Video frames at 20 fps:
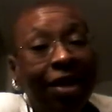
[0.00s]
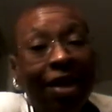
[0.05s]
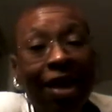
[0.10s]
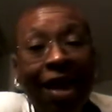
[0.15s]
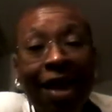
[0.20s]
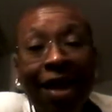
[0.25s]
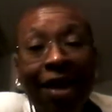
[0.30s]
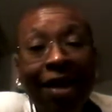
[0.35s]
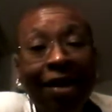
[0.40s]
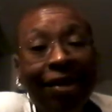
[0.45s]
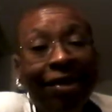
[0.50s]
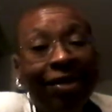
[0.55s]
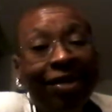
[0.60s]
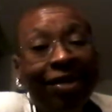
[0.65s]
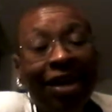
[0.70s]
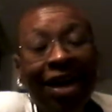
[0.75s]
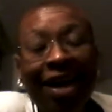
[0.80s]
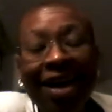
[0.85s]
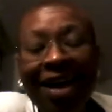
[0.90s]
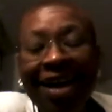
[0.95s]
hey,
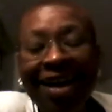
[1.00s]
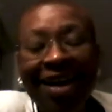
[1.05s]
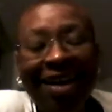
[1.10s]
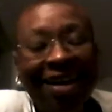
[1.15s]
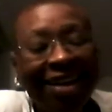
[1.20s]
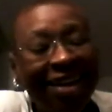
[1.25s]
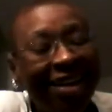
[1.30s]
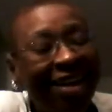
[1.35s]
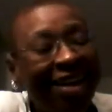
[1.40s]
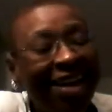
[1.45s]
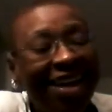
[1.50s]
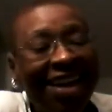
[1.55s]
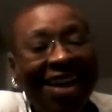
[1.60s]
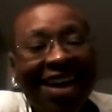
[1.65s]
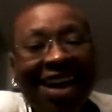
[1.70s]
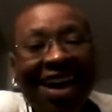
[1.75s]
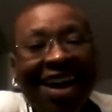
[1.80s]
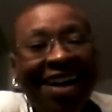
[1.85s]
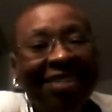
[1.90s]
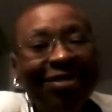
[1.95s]
I,
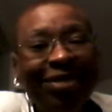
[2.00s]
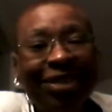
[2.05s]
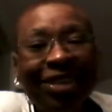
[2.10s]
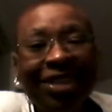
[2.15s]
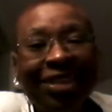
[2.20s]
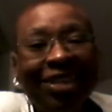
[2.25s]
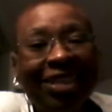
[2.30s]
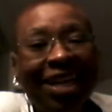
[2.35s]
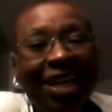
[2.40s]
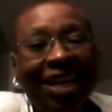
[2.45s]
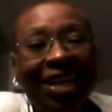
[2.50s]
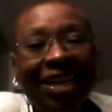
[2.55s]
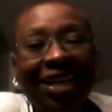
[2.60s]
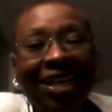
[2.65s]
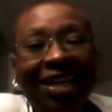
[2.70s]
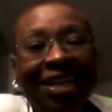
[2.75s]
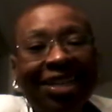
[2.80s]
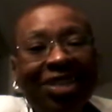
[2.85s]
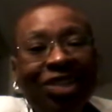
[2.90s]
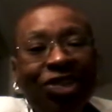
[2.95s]
am just taking
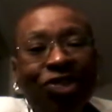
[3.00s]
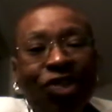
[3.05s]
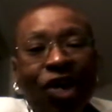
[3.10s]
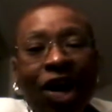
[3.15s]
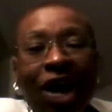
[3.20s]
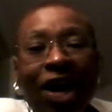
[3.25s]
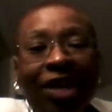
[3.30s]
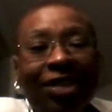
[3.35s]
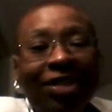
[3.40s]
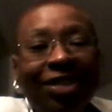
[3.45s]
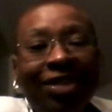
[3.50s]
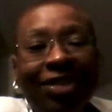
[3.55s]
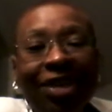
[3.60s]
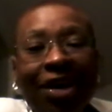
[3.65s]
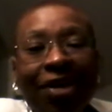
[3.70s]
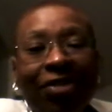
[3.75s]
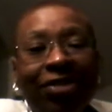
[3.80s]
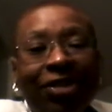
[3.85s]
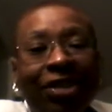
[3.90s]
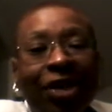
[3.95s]
it in stride and
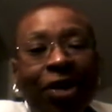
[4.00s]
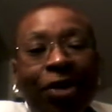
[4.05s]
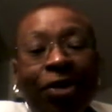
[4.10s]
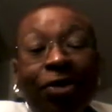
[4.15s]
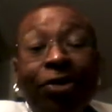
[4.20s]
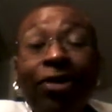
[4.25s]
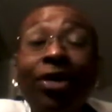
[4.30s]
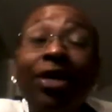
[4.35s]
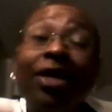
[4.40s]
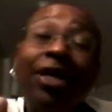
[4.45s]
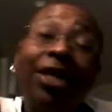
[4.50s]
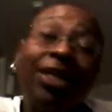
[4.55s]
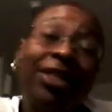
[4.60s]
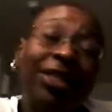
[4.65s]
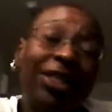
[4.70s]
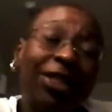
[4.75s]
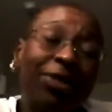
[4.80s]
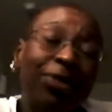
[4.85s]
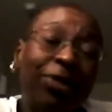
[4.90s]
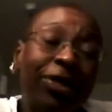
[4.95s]
stuff. So
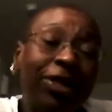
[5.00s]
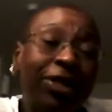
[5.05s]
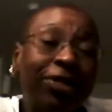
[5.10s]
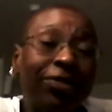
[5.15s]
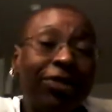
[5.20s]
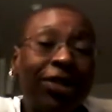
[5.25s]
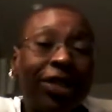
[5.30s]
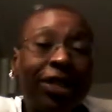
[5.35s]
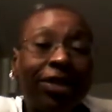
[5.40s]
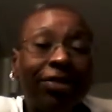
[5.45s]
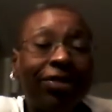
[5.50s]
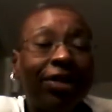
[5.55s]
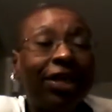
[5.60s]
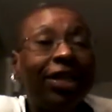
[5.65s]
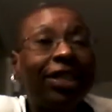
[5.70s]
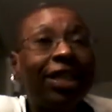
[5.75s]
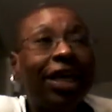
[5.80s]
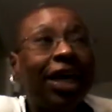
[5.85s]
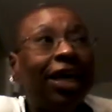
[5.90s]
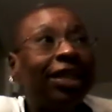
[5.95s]
just wanted to
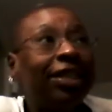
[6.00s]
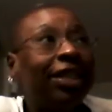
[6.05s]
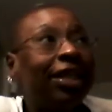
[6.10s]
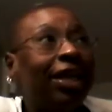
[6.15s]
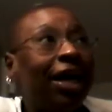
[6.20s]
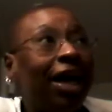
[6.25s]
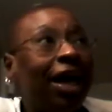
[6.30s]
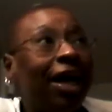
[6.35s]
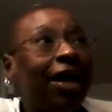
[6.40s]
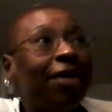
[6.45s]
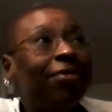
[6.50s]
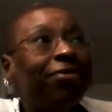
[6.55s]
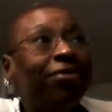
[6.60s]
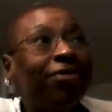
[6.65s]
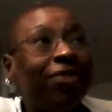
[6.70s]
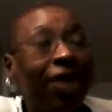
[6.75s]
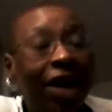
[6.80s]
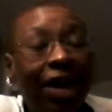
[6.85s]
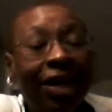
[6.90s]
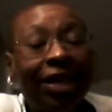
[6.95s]
reiterate that, that I am
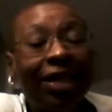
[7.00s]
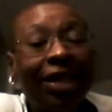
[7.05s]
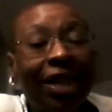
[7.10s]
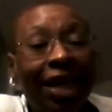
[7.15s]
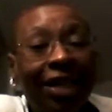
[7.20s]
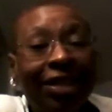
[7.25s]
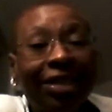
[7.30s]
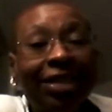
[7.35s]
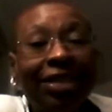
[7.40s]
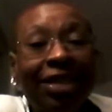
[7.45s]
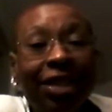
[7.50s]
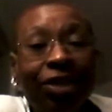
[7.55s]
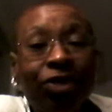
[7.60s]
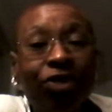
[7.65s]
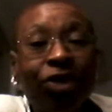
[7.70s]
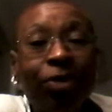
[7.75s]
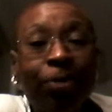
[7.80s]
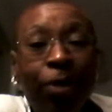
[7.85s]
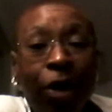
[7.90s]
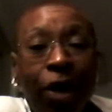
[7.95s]
finally at the
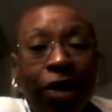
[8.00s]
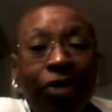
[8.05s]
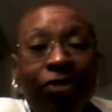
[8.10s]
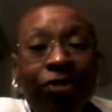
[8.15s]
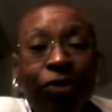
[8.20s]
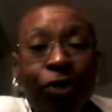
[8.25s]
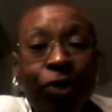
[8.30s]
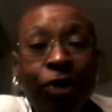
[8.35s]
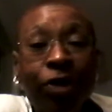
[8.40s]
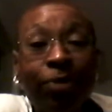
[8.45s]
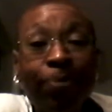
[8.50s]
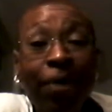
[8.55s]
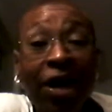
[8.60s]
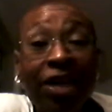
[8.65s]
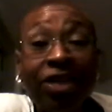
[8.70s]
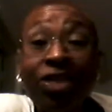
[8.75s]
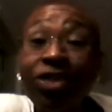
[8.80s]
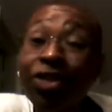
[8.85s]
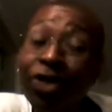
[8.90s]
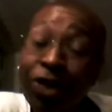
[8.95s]
century mark for
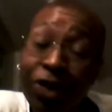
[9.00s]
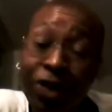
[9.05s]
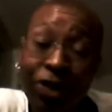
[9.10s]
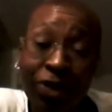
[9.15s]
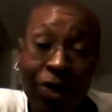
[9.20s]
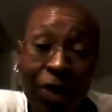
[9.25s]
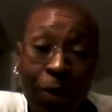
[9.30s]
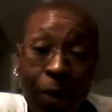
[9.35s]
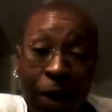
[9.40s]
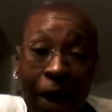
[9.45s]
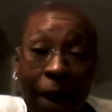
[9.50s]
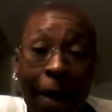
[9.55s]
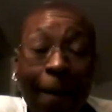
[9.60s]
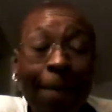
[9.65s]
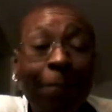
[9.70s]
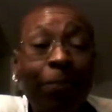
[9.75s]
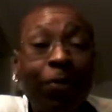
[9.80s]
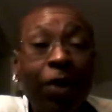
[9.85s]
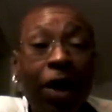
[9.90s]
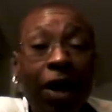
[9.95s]
my surgery weight.
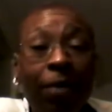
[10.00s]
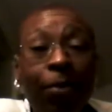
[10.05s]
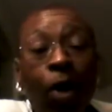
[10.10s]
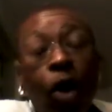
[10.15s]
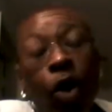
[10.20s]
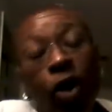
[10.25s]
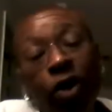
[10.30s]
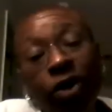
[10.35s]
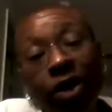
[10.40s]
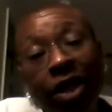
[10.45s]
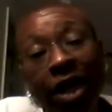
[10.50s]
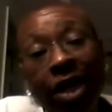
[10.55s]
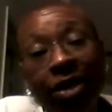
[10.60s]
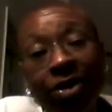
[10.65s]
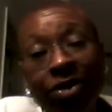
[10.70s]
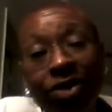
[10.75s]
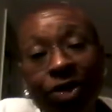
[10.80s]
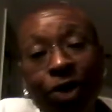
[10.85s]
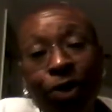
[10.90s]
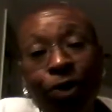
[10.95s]
Um,
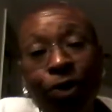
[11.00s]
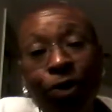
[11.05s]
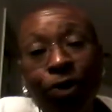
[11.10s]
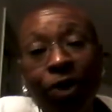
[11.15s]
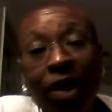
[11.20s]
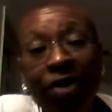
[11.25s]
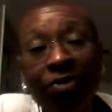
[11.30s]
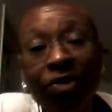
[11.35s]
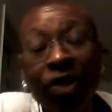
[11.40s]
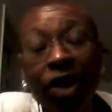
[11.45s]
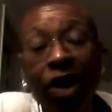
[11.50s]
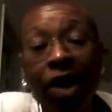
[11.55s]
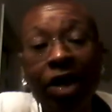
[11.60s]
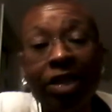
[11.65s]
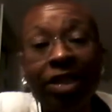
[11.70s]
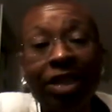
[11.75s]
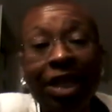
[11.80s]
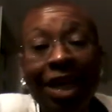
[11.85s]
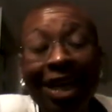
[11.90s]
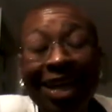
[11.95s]
altogether total, I've
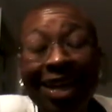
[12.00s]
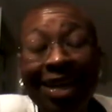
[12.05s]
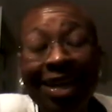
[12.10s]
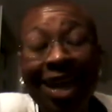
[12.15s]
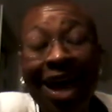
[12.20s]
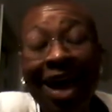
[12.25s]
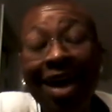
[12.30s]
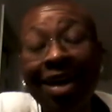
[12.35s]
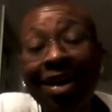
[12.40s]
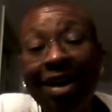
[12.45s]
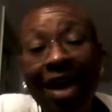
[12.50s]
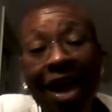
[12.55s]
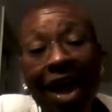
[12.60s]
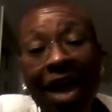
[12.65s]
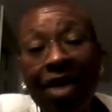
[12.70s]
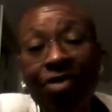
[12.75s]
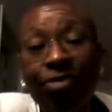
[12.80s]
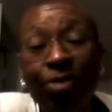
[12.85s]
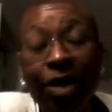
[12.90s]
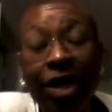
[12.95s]
lost in nine and a
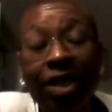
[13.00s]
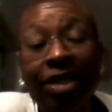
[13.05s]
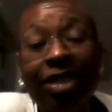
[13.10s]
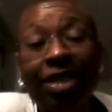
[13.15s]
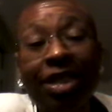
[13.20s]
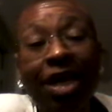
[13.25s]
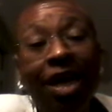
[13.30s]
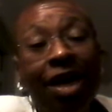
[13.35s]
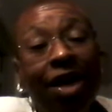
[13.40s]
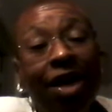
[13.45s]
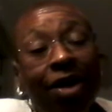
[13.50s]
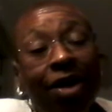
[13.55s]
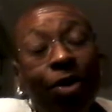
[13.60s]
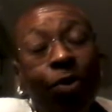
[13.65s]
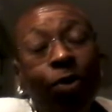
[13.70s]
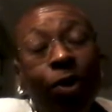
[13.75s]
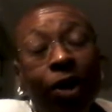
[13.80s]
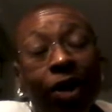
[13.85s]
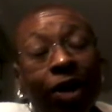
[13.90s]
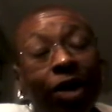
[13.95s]
half months,
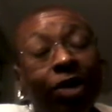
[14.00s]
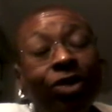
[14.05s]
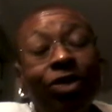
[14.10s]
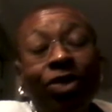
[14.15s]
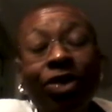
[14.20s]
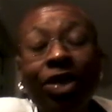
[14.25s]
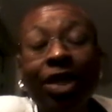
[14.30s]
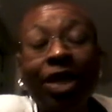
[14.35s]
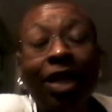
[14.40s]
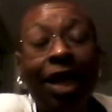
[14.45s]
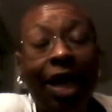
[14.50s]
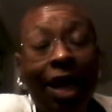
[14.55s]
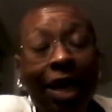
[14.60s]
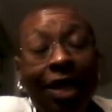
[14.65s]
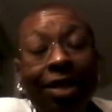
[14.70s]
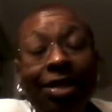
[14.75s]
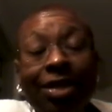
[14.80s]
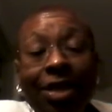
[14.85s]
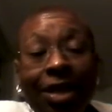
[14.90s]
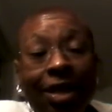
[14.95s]

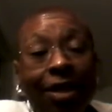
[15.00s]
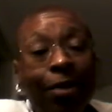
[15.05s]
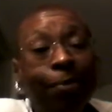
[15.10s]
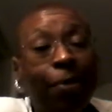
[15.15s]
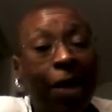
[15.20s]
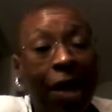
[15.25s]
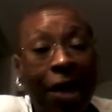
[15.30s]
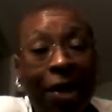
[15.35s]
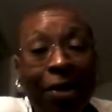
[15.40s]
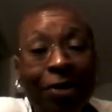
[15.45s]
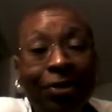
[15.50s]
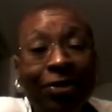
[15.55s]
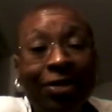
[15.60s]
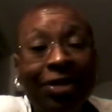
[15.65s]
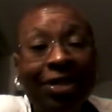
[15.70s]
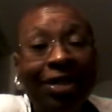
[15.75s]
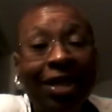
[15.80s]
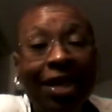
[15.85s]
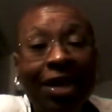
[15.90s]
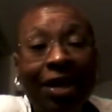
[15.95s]
118
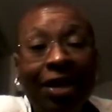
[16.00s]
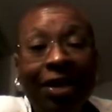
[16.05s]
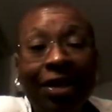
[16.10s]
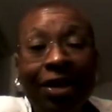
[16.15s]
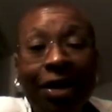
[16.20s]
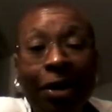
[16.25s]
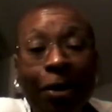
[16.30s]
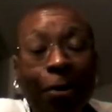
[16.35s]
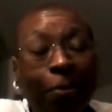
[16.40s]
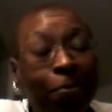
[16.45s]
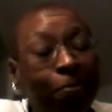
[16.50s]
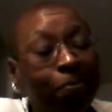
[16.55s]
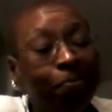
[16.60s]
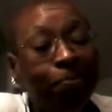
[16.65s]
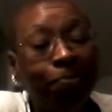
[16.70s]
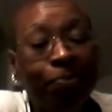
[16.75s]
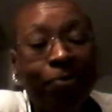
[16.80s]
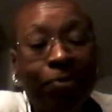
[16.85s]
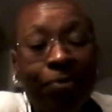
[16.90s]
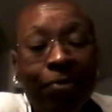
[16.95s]
pounds. And um,
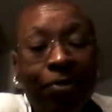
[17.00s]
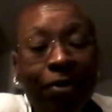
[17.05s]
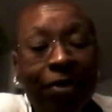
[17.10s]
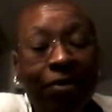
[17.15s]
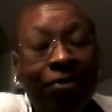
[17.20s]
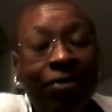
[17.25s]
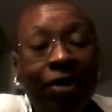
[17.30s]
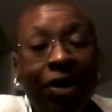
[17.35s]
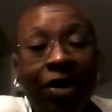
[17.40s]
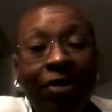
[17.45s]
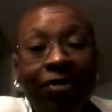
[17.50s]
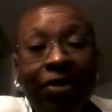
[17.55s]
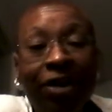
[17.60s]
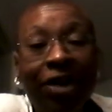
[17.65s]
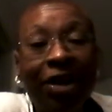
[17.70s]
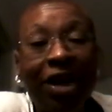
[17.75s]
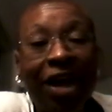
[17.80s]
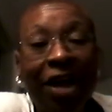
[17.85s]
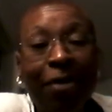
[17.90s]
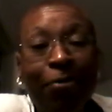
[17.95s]
very,
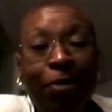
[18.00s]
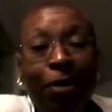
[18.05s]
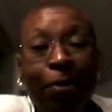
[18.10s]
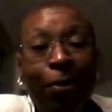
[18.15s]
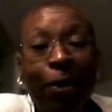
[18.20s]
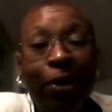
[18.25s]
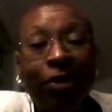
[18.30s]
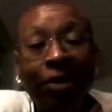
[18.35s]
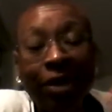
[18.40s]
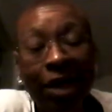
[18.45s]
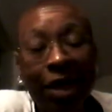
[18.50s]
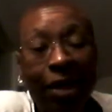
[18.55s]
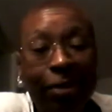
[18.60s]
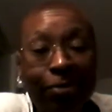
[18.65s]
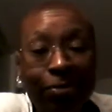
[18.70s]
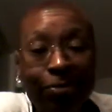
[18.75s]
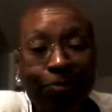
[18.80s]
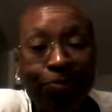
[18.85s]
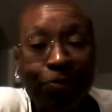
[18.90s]
very happy about that.